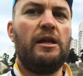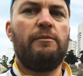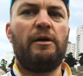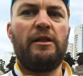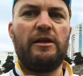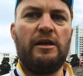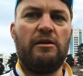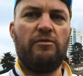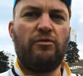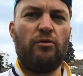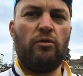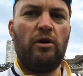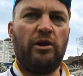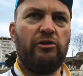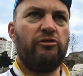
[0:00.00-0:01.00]
about the year
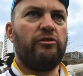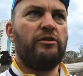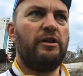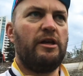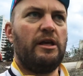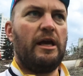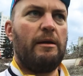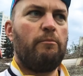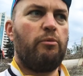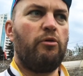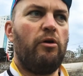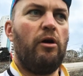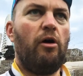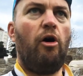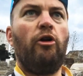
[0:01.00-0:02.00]
400, the
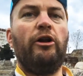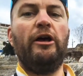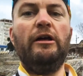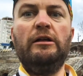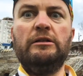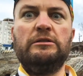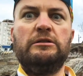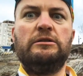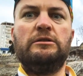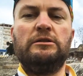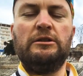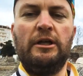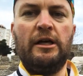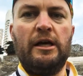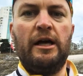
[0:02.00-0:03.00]
Emperor Honor,
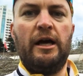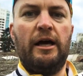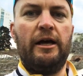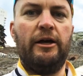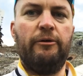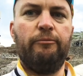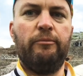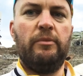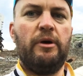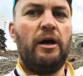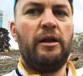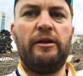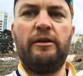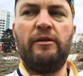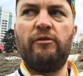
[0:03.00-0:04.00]

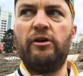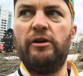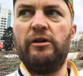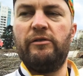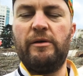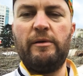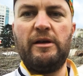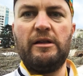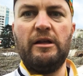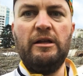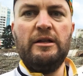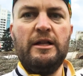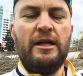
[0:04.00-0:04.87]
I'd never heard of him either,